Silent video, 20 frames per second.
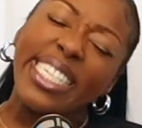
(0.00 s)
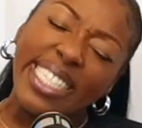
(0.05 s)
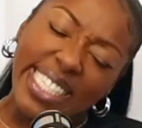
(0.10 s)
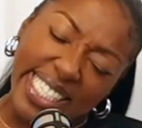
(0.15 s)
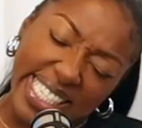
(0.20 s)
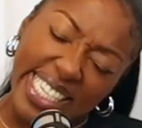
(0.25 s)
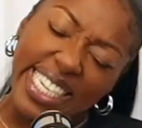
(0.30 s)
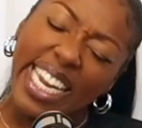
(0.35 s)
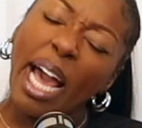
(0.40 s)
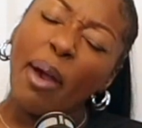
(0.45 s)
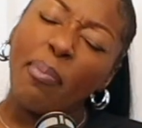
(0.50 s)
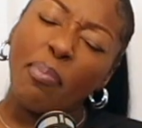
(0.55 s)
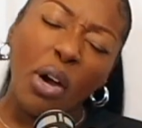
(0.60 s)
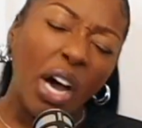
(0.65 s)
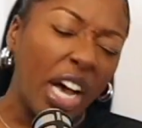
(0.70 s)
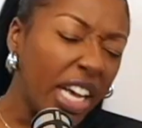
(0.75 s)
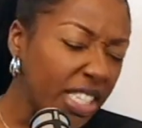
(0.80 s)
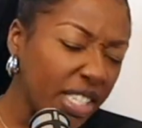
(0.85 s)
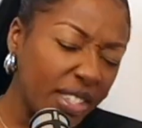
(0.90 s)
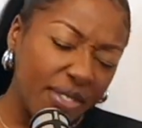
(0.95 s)
Did I
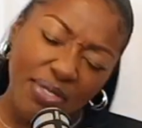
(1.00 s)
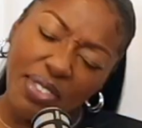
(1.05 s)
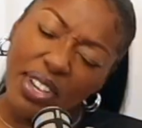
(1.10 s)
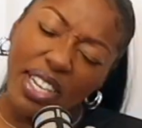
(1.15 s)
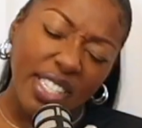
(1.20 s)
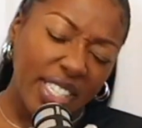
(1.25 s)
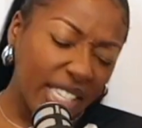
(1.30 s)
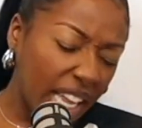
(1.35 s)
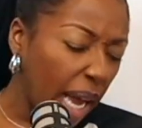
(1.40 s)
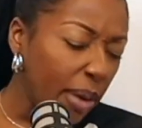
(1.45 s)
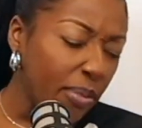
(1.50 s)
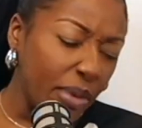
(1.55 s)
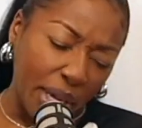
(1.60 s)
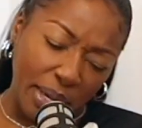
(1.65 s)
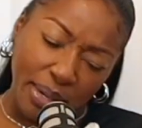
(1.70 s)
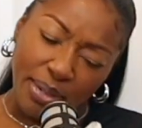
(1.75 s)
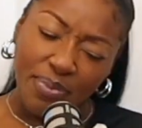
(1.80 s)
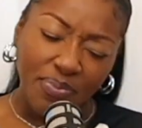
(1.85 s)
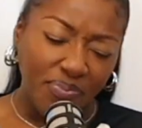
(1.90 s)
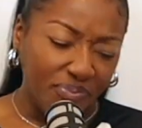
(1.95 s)
pass the first time?
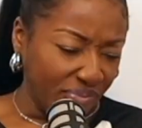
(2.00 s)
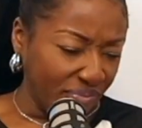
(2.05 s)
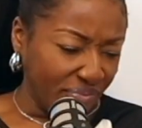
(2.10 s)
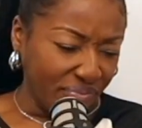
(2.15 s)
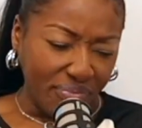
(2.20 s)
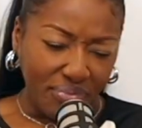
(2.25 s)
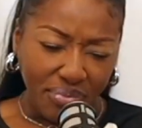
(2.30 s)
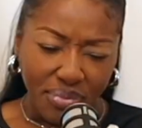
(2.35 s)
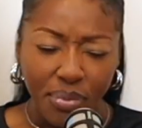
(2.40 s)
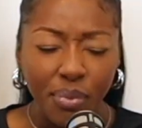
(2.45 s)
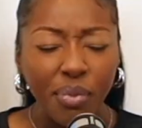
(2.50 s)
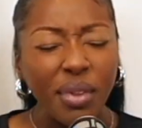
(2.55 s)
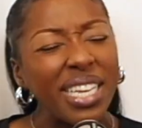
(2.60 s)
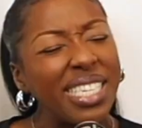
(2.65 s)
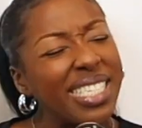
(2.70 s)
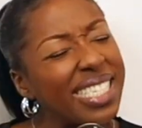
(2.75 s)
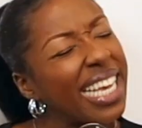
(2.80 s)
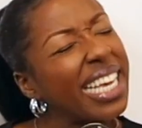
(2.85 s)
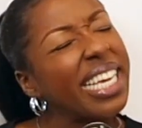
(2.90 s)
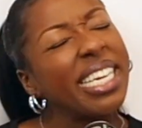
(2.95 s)
No.
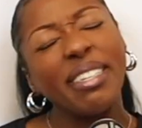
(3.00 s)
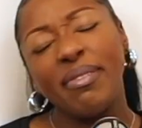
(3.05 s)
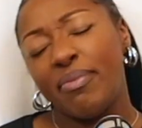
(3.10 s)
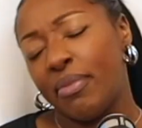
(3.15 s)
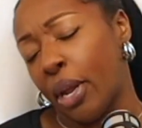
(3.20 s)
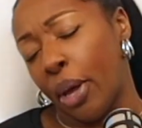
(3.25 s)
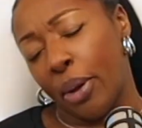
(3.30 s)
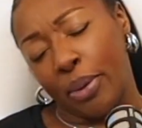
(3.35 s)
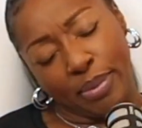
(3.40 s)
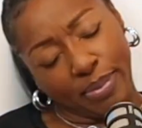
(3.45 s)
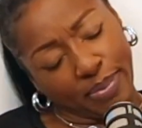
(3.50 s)
Second? No.